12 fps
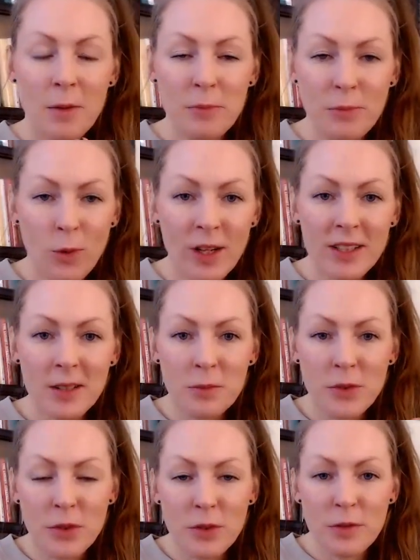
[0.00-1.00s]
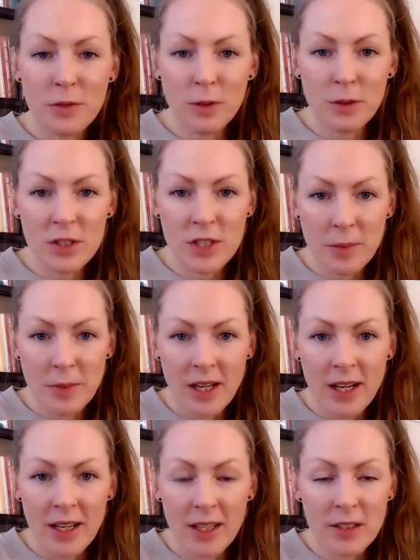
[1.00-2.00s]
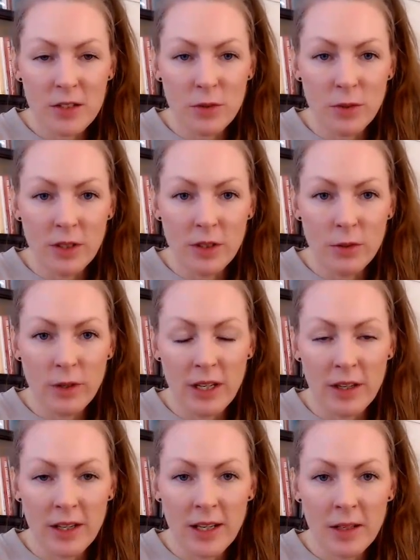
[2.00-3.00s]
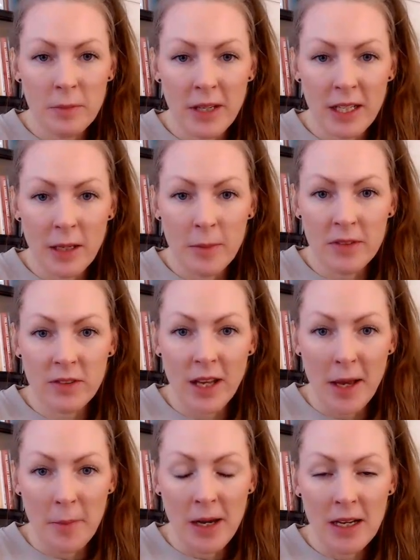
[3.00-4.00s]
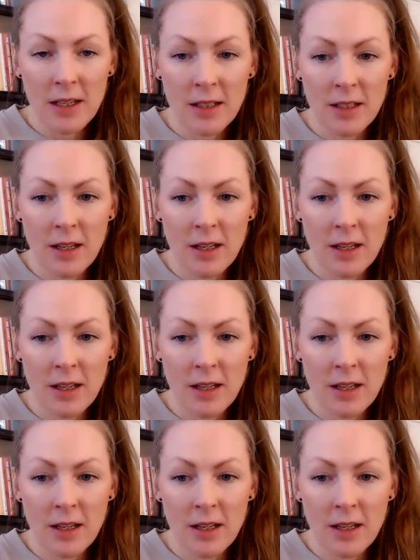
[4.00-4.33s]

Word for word: Welcome, beautiful Gemini, to A New Era. My name is Emma.